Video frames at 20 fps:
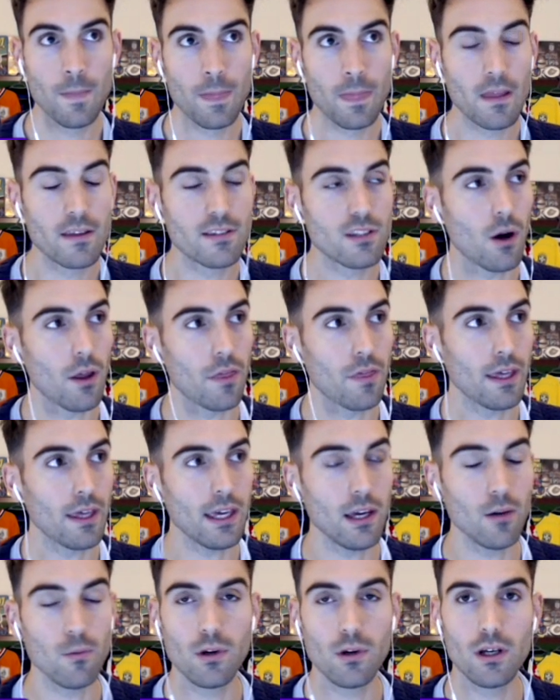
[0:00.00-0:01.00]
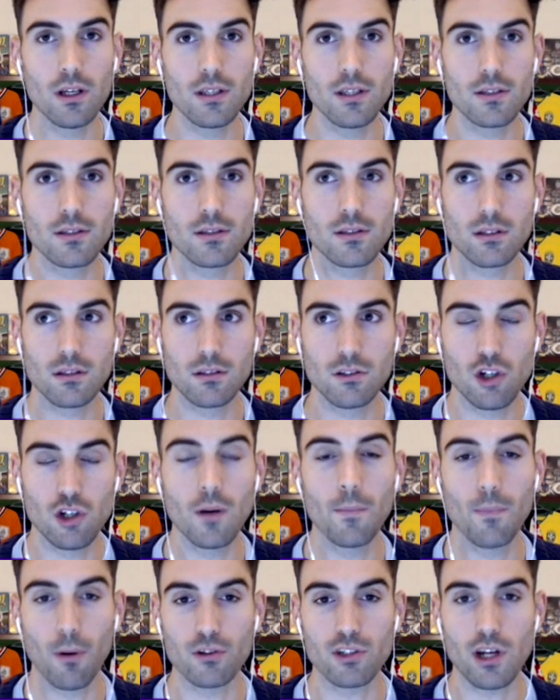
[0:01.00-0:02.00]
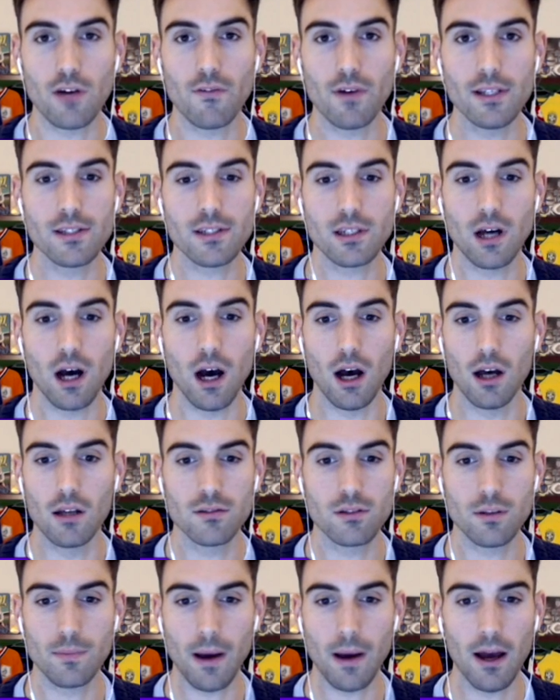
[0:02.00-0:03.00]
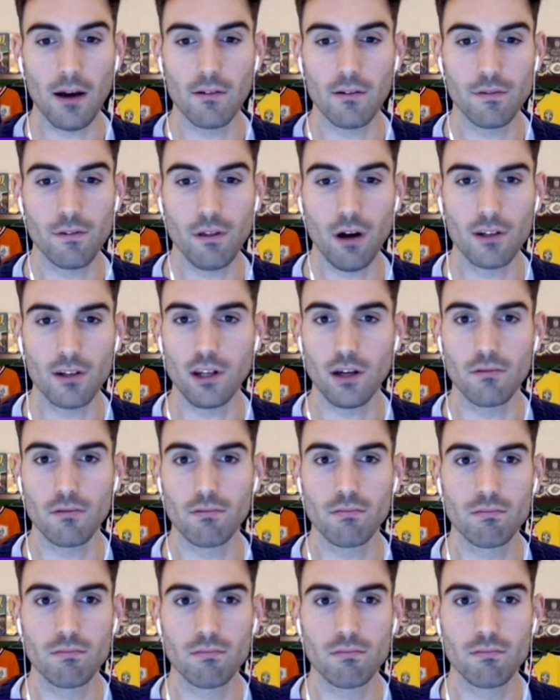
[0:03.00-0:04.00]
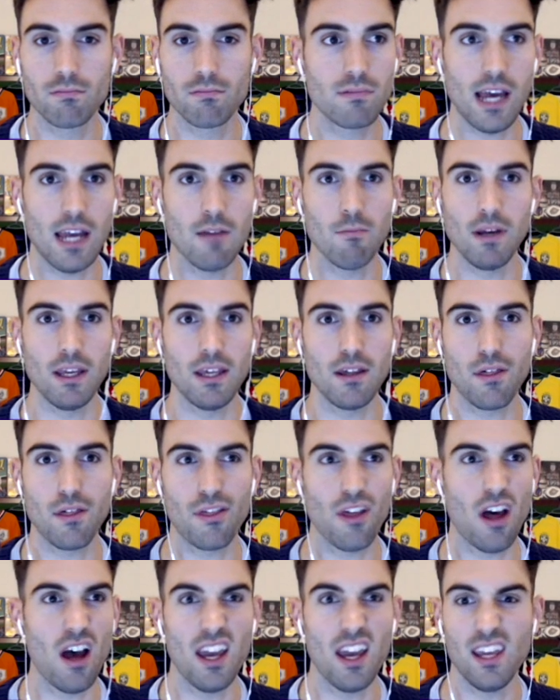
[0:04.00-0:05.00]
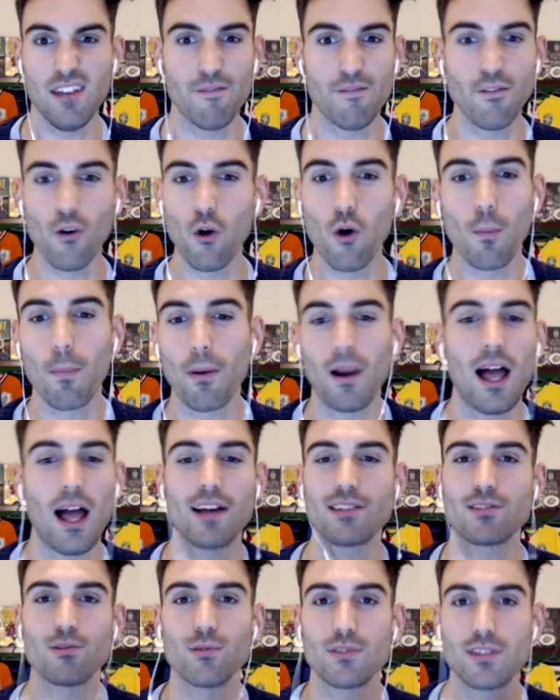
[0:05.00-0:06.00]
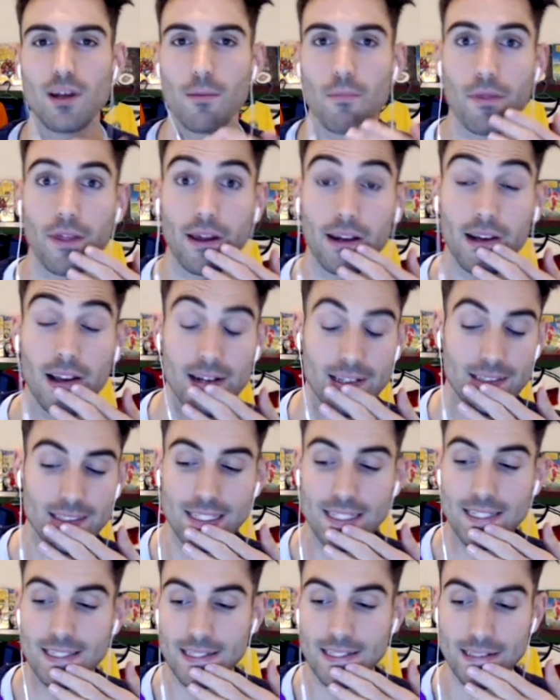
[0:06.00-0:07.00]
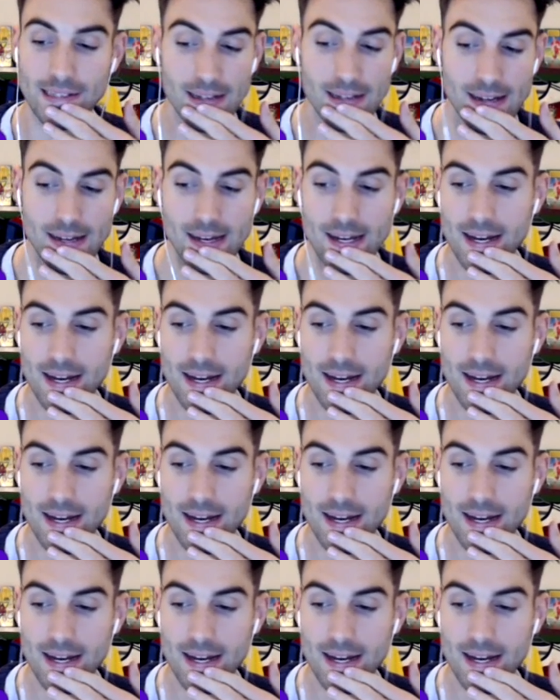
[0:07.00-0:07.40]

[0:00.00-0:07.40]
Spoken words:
So I think it was during Project Restart, it was about, I don't know, game week 34 plus or something last season.